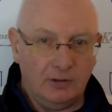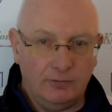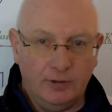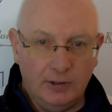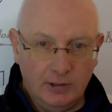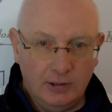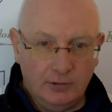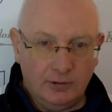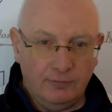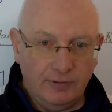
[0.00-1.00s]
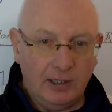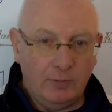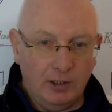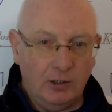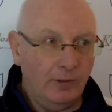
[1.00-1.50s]
They've done very
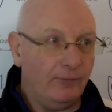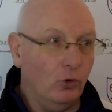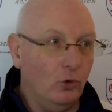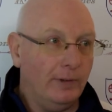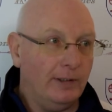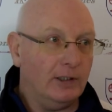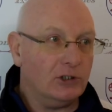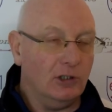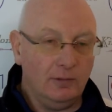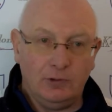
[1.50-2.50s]
well away from home in this cup.